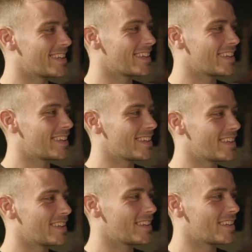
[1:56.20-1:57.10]

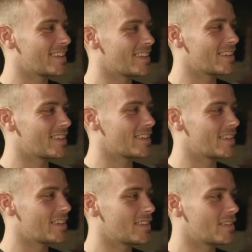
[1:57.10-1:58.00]

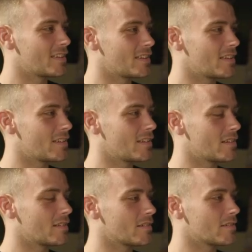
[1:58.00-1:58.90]

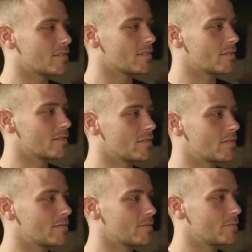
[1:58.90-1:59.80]

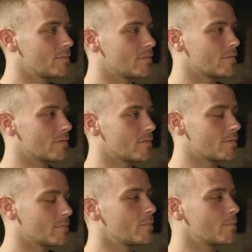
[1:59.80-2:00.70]

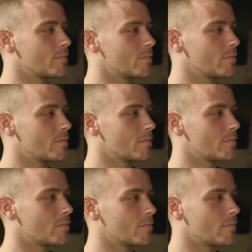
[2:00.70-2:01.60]

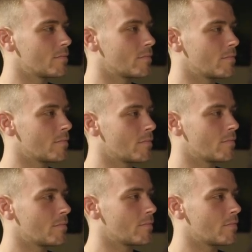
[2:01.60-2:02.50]

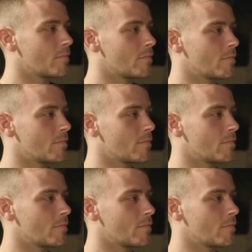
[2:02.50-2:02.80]
No words are spoken by the person on screen.